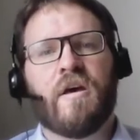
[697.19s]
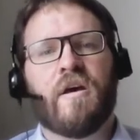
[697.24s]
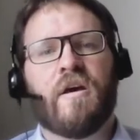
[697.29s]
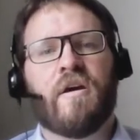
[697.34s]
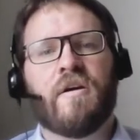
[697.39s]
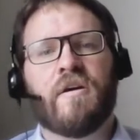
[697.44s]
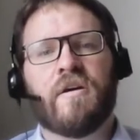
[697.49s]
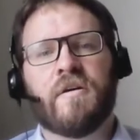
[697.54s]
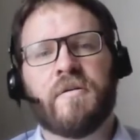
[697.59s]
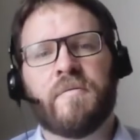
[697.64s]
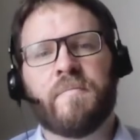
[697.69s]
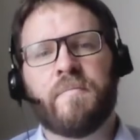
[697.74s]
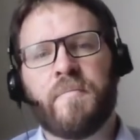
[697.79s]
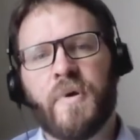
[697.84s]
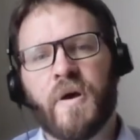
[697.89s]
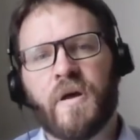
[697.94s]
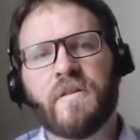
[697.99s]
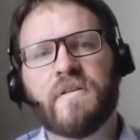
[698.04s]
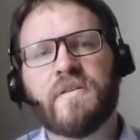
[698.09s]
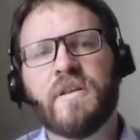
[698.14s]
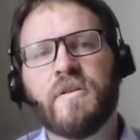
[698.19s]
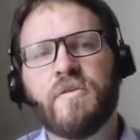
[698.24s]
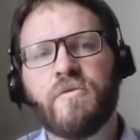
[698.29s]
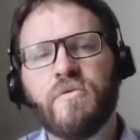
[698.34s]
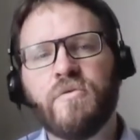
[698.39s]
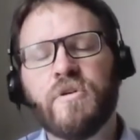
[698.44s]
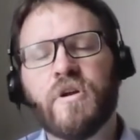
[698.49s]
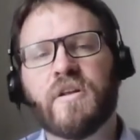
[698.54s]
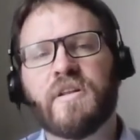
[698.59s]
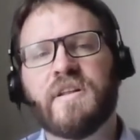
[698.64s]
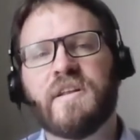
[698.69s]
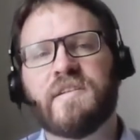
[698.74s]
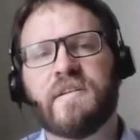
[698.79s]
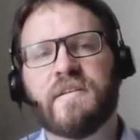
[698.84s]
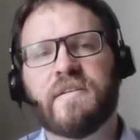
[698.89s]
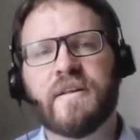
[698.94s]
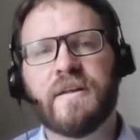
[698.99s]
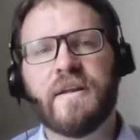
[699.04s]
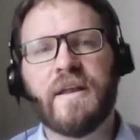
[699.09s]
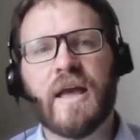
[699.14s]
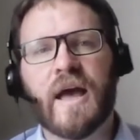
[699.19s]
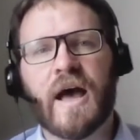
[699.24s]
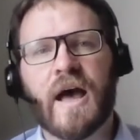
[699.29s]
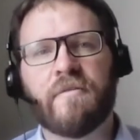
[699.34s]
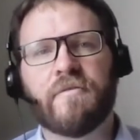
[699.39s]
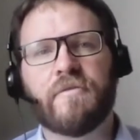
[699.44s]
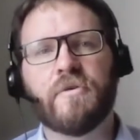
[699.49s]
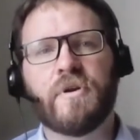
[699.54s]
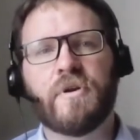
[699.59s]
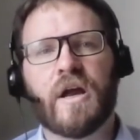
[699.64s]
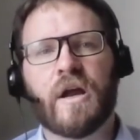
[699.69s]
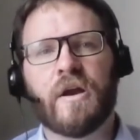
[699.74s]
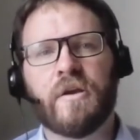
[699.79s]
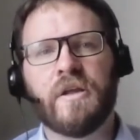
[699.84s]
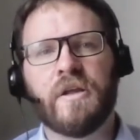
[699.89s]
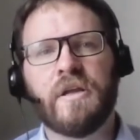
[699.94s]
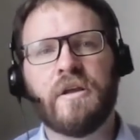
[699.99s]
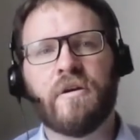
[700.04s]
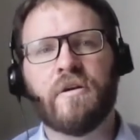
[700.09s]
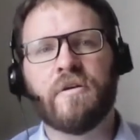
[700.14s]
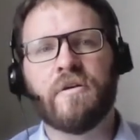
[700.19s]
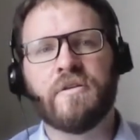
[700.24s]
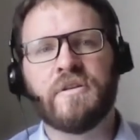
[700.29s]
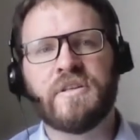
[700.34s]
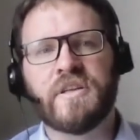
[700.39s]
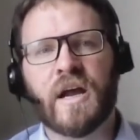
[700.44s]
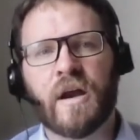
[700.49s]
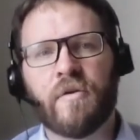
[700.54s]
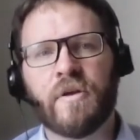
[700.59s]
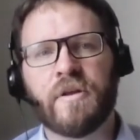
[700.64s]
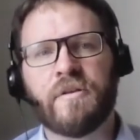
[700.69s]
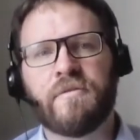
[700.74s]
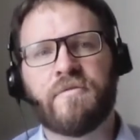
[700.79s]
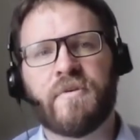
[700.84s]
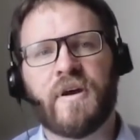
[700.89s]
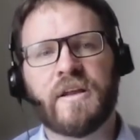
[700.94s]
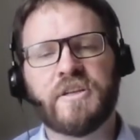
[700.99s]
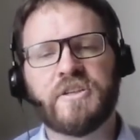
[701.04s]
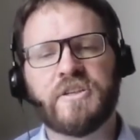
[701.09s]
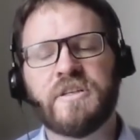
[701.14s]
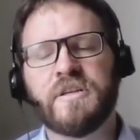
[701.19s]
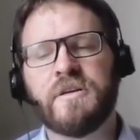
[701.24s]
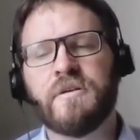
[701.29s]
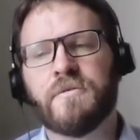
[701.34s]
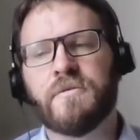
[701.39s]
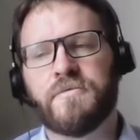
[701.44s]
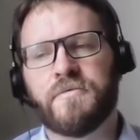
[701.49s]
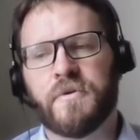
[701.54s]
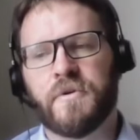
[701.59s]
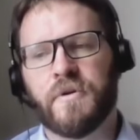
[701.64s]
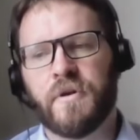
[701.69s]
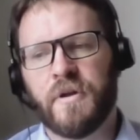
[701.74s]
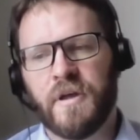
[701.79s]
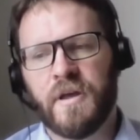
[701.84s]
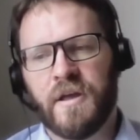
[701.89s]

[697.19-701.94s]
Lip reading: but they do not necessarily have to carry a direct financing offer.